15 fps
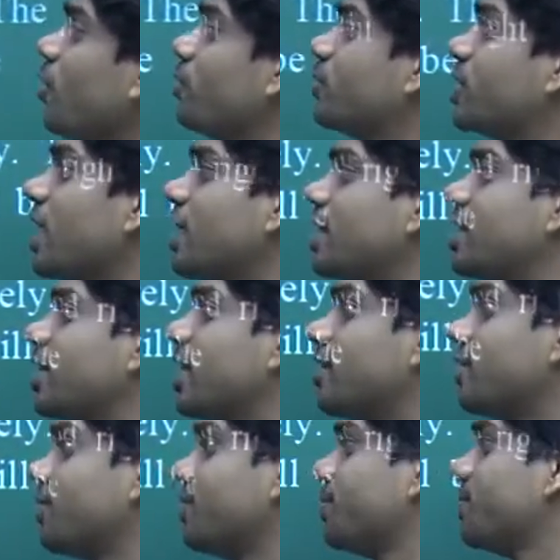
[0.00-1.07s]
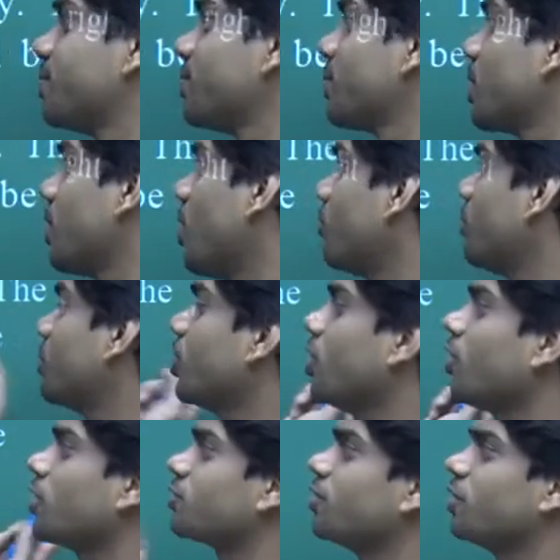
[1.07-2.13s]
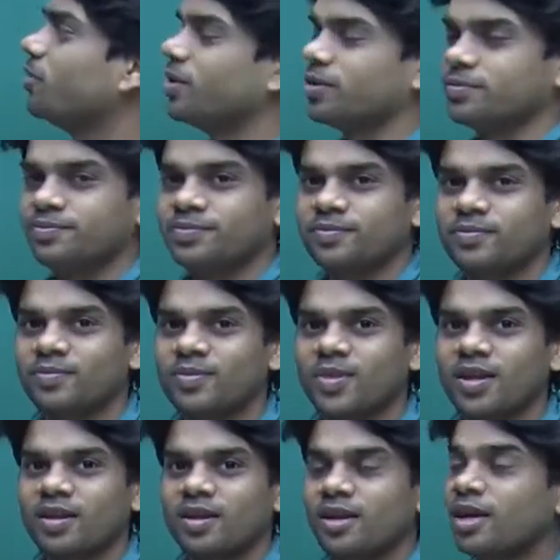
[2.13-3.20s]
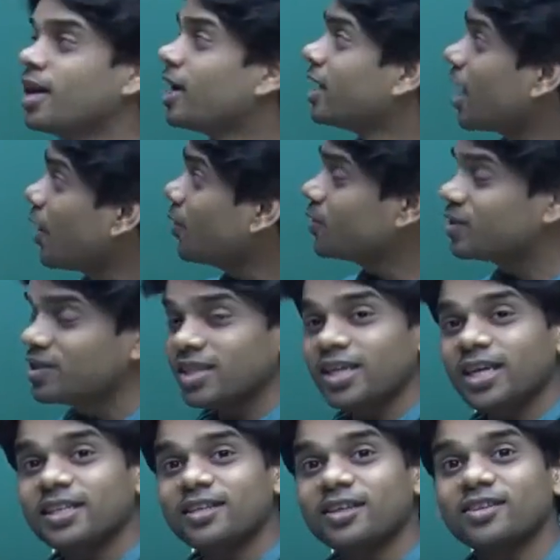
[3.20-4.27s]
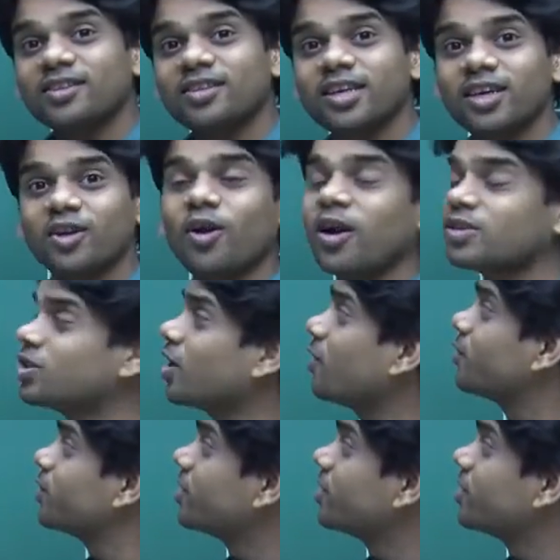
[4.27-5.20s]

of junction of the 3 rods will be. Now you see the 3 rods are of